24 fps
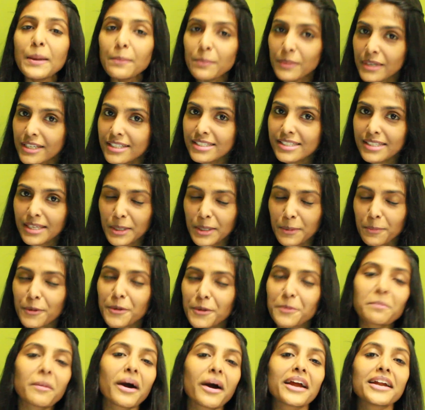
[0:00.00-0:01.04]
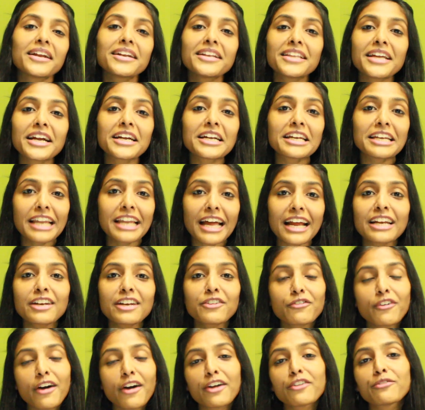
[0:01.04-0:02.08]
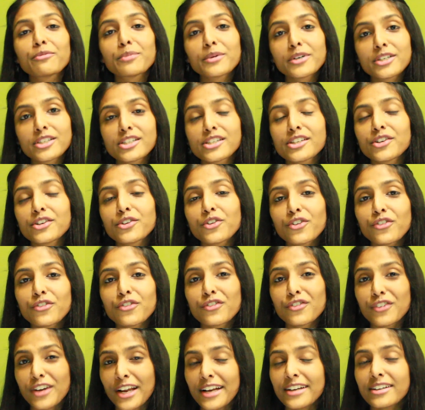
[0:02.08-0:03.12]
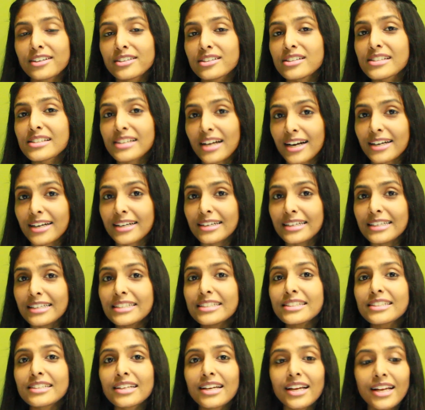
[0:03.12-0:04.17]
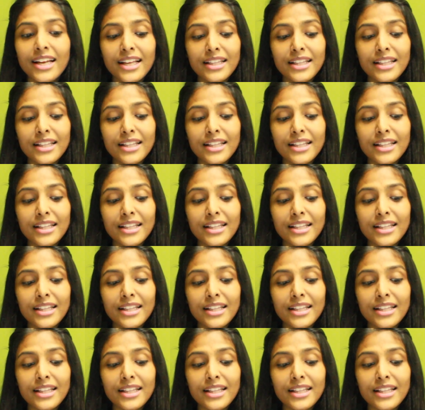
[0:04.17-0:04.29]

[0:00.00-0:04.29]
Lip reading: please keep in mind that 95% of rentals, at least,